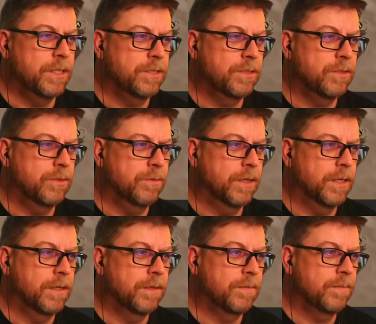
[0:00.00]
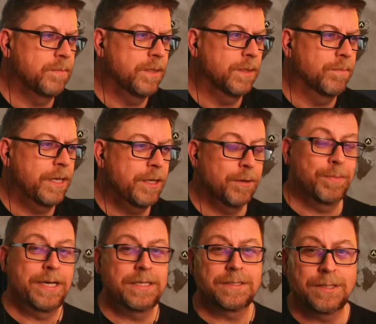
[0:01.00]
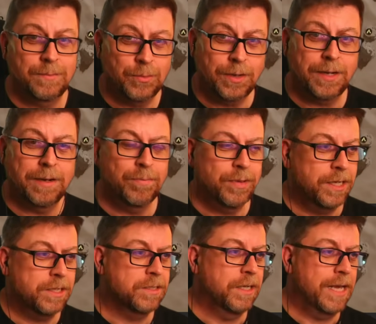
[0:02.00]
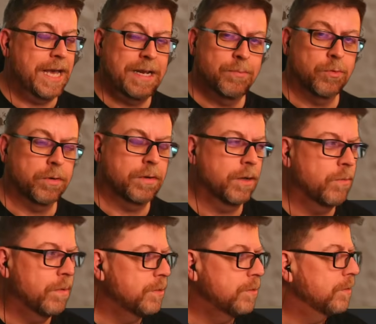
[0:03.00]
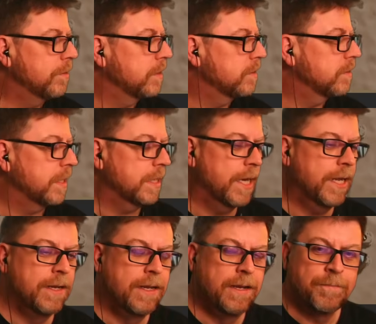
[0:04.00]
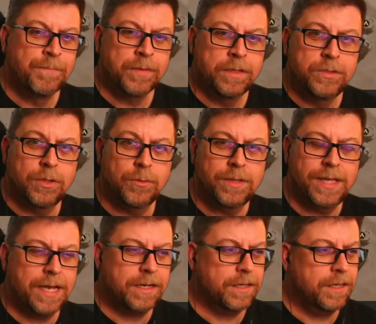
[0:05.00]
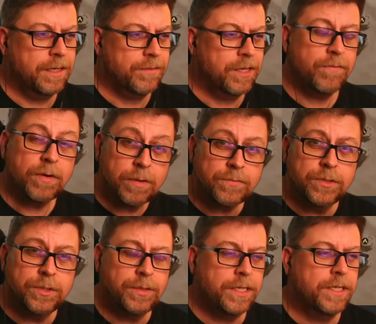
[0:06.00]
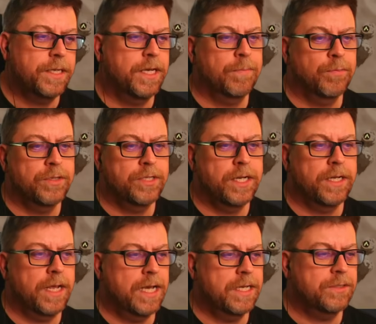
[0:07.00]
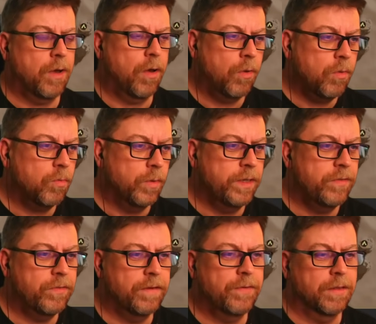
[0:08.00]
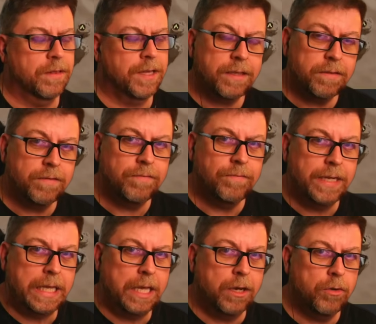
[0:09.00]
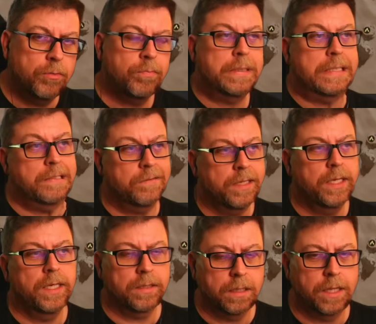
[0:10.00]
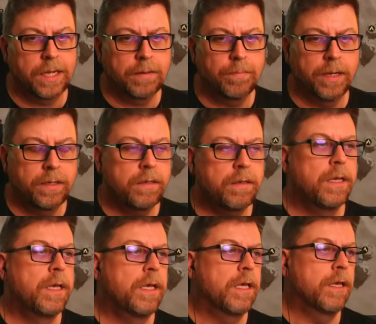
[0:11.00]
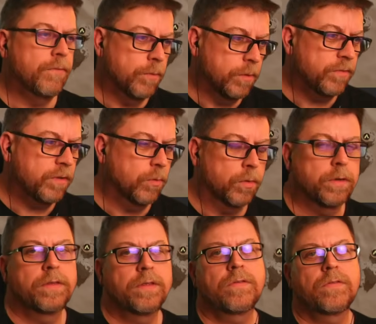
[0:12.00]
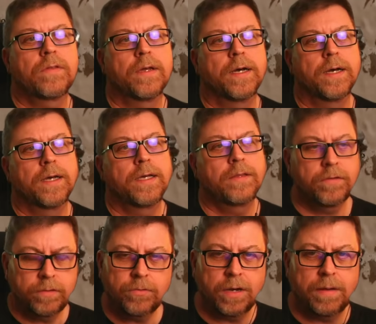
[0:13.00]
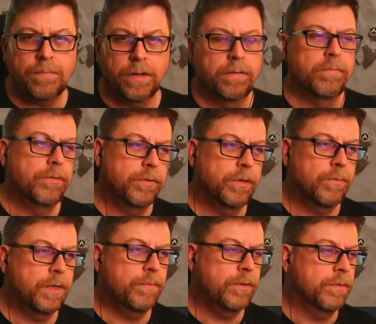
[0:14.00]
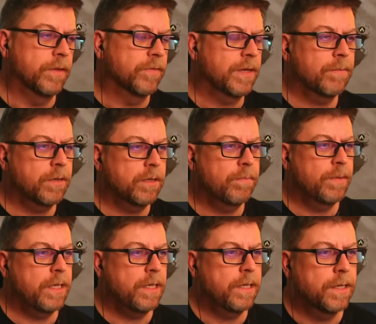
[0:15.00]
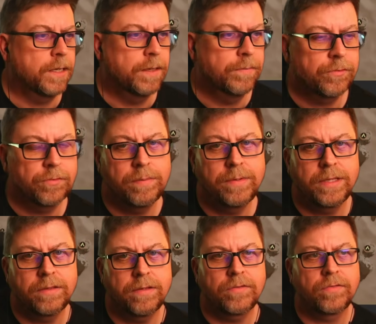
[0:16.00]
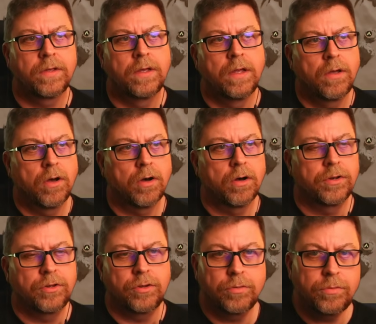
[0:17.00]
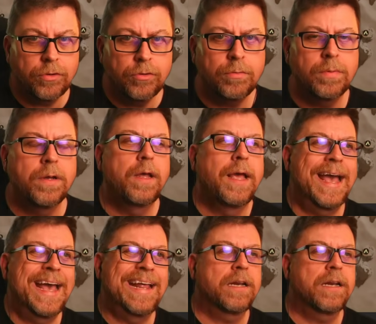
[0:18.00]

to make your base a little more complex and add more equipment to it and things like that. So with that, thank you very much for tuning in today. I appreciate it. As always, if you like this video, please hit the like button. If you want to see more of this, hit the subscribe button. You'll know when I'm doing this. I'm going to be streaming this on YouTube at